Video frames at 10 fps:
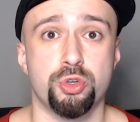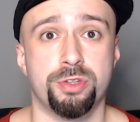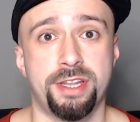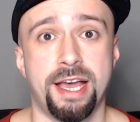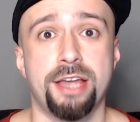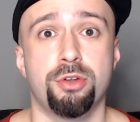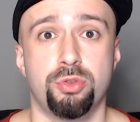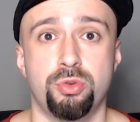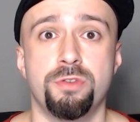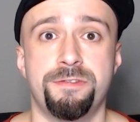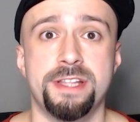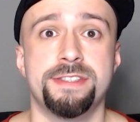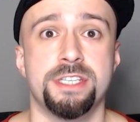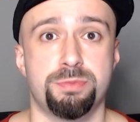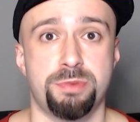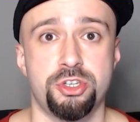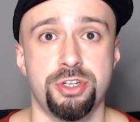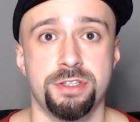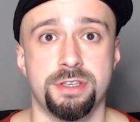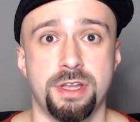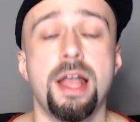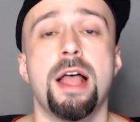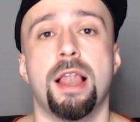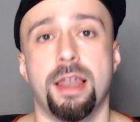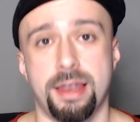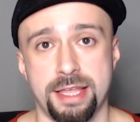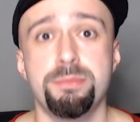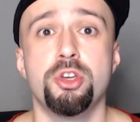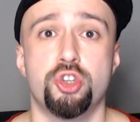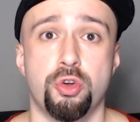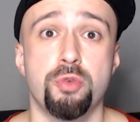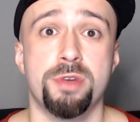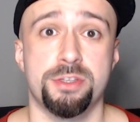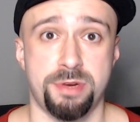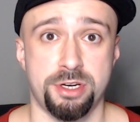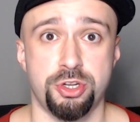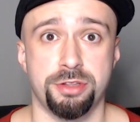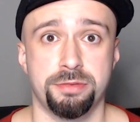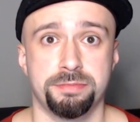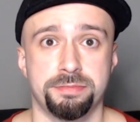you that I don't do fancy spreadsheets, let me show you my spreadsheet.